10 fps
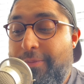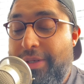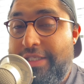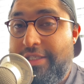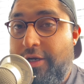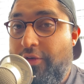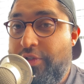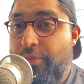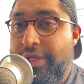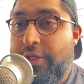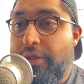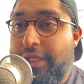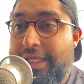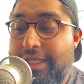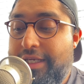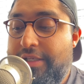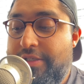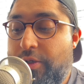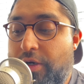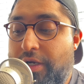But off to a pretty good lead here.
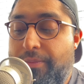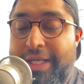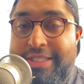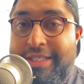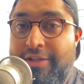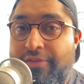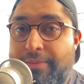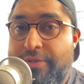So up against the Talonflame.